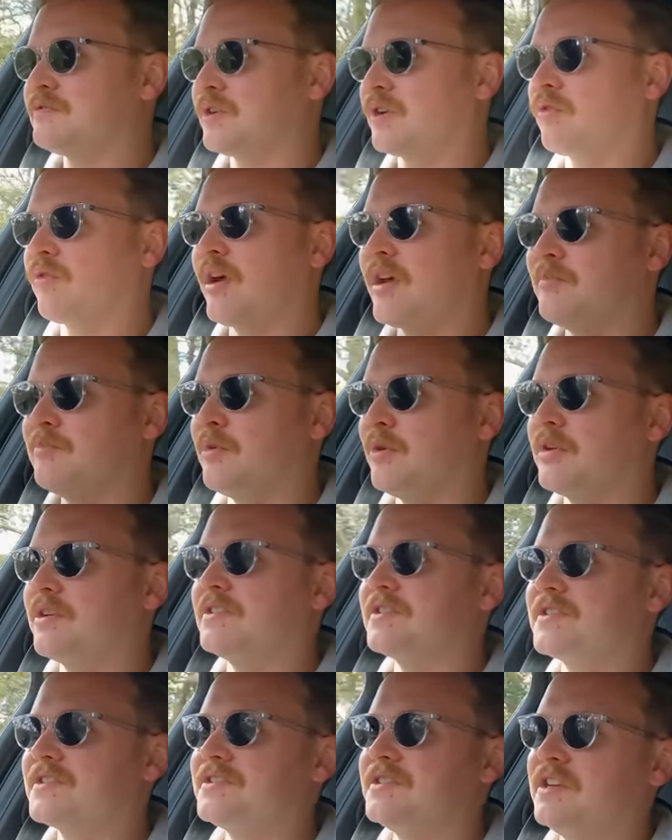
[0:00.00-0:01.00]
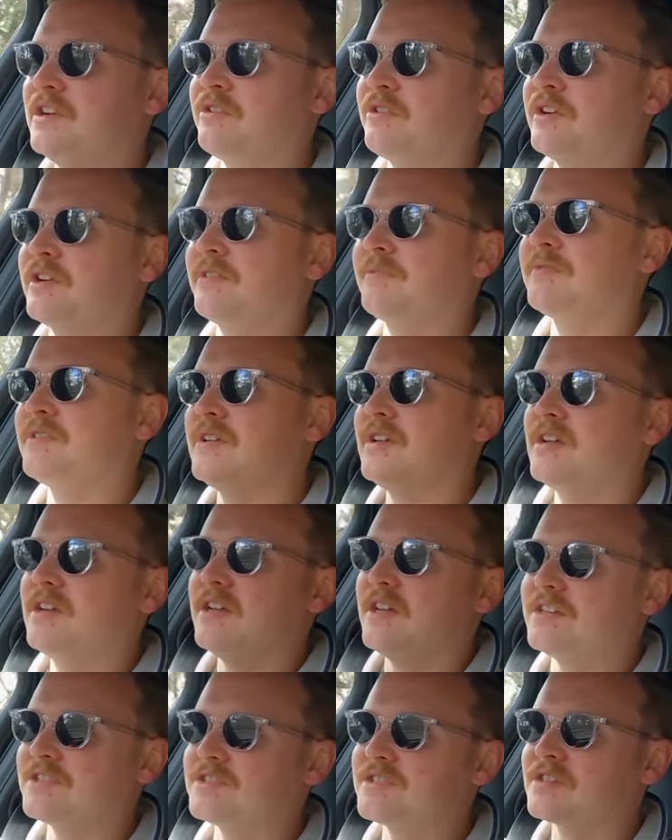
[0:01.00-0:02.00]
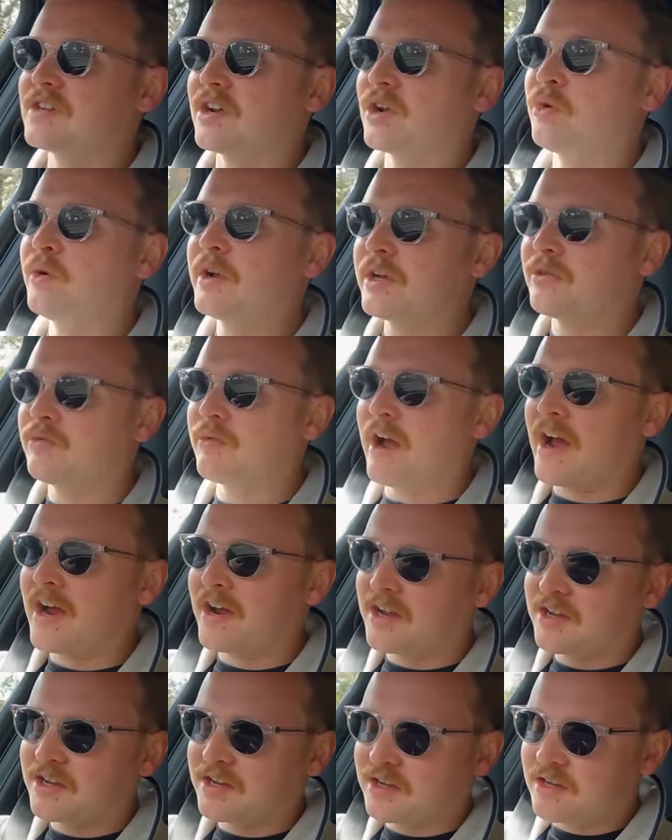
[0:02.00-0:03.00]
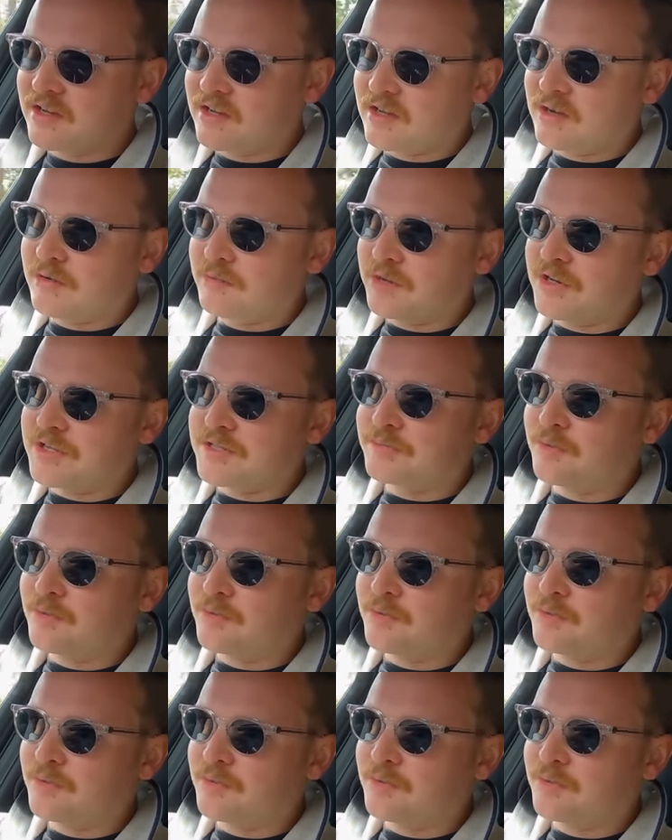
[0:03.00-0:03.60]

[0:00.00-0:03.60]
for great modern steering. It's a quick rack, but